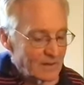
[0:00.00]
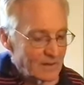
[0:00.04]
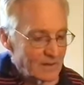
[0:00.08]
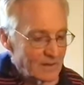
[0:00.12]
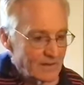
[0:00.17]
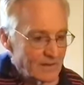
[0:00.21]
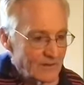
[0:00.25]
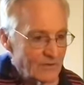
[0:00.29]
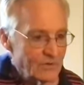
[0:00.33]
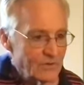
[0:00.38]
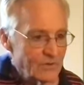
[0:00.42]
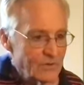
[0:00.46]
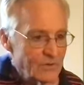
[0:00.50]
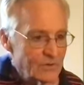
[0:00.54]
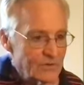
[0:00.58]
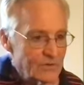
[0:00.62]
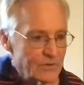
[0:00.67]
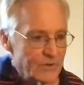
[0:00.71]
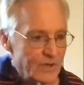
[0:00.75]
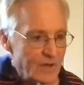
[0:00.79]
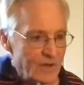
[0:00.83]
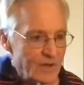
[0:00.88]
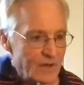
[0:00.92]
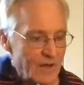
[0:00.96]
you
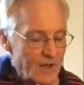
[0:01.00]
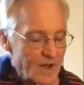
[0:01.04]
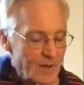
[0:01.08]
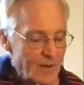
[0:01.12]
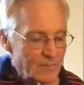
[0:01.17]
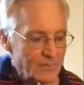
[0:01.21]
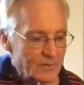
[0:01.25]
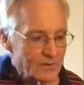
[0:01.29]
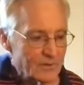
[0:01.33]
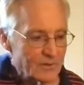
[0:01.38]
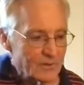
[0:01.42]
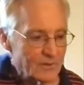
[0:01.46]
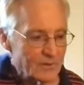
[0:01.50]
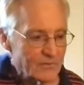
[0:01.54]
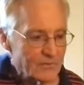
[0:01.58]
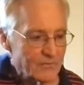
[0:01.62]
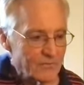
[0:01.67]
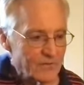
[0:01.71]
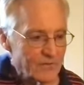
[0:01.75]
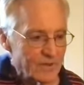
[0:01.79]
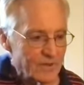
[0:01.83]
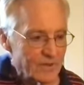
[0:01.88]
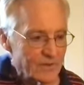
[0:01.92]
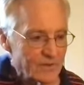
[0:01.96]
sent a couple of
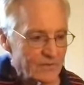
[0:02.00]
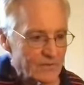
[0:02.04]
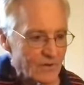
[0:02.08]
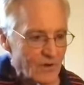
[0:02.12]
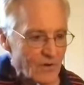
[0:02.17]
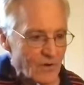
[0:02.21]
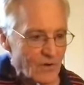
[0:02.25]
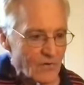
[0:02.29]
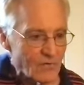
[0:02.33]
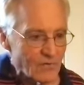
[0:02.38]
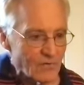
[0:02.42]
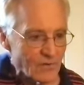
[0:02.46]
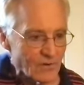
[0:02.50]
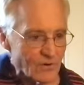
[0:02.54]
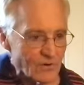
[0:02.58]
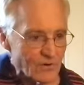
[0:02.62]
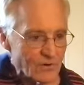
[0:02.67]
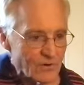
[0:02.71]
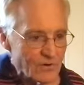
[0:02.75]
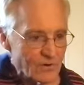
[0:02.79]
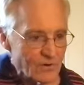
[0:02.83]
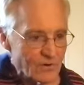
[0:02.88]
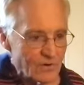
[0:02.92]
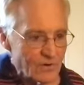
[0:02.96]
things
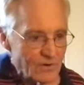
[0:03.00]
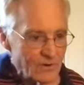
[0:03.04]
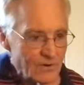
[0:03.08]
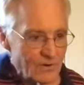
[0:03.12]
over